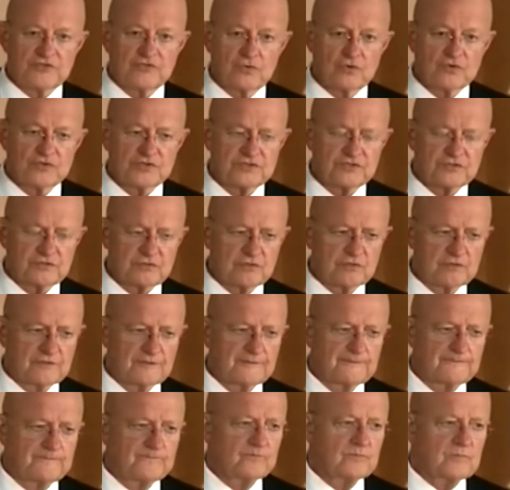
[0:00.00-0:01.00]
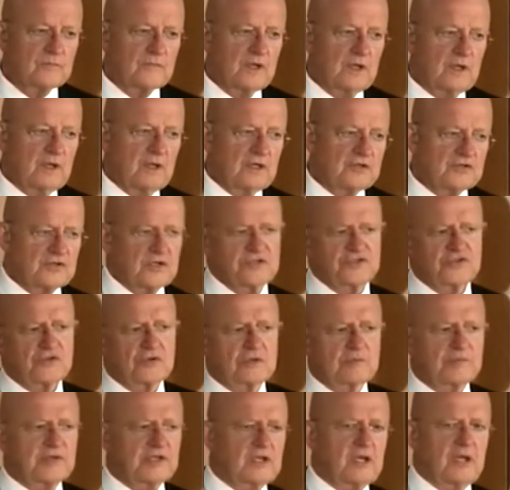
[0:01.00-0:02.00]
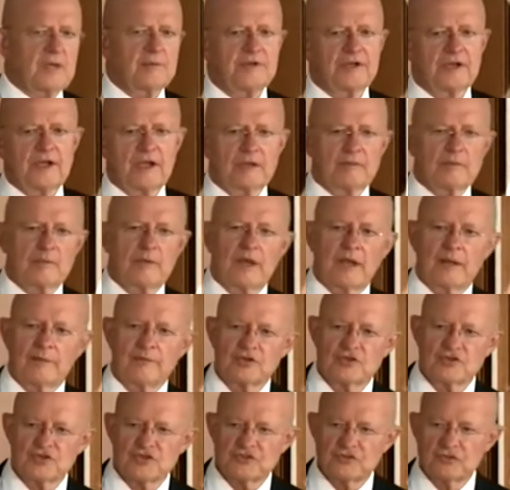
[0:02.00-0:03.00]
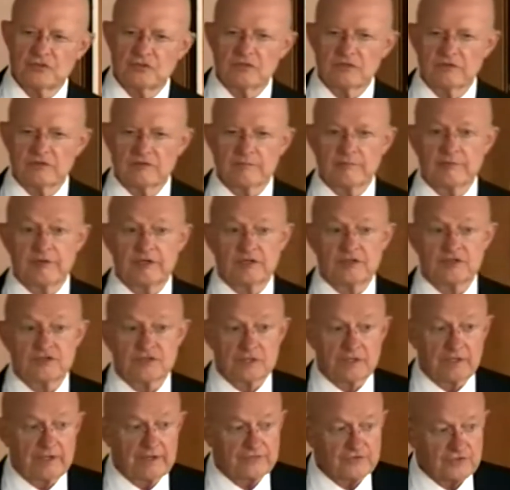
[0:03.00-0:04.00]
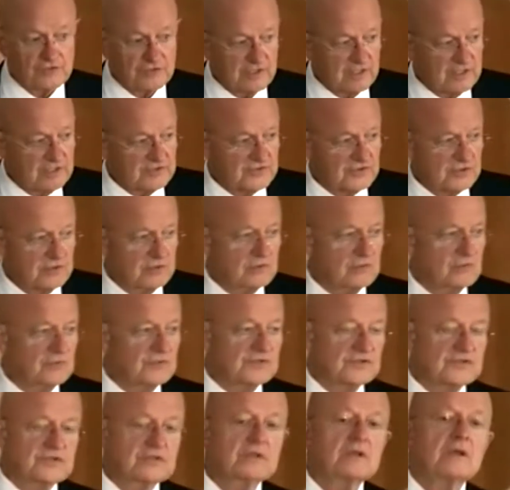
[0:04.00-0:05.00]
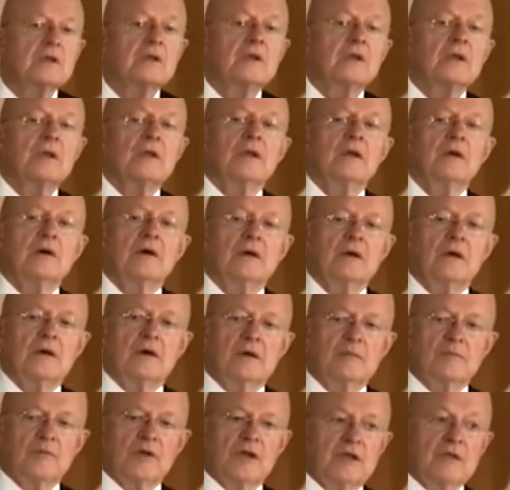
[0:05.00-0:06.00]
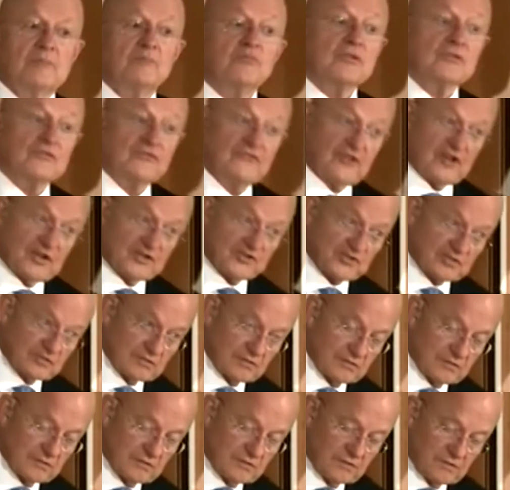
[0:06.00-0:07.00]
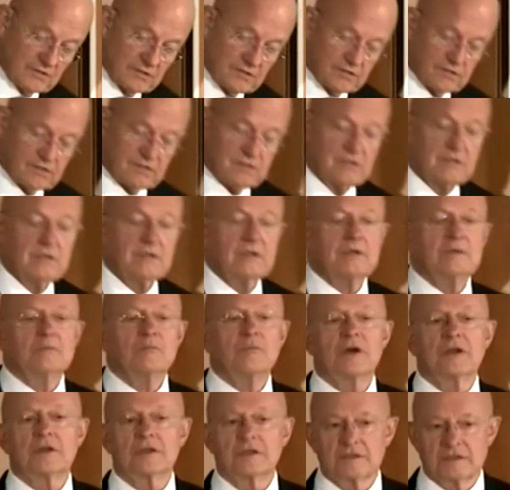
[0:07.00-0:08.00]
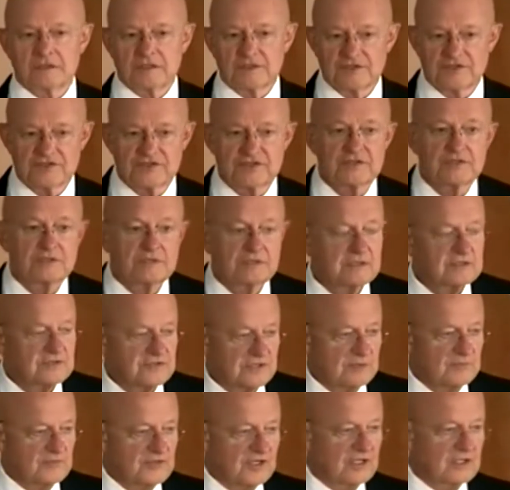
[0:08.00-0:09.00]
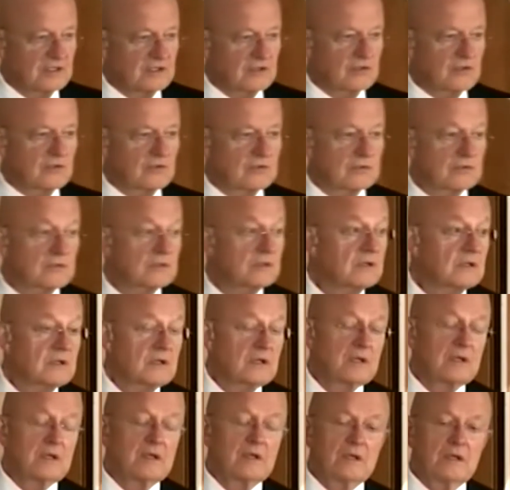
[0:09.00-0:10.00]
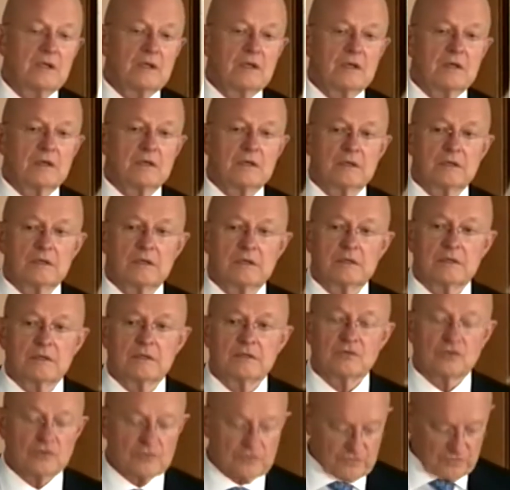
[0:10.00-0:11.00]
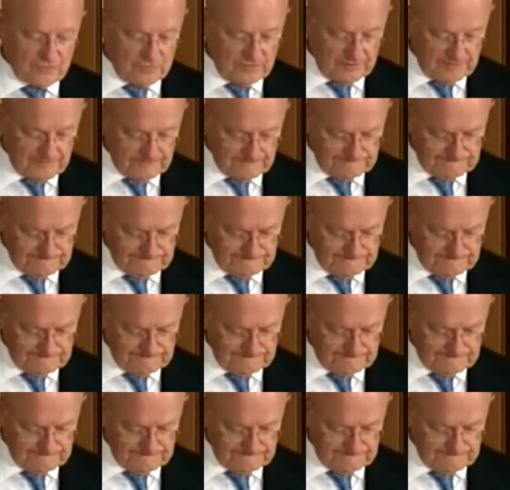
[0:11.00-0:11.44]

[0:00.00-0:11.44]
Forces Korea. So I sort of became an amateur student of the peninsula after that, so it was on my professional bucket list someday to go to North Korea.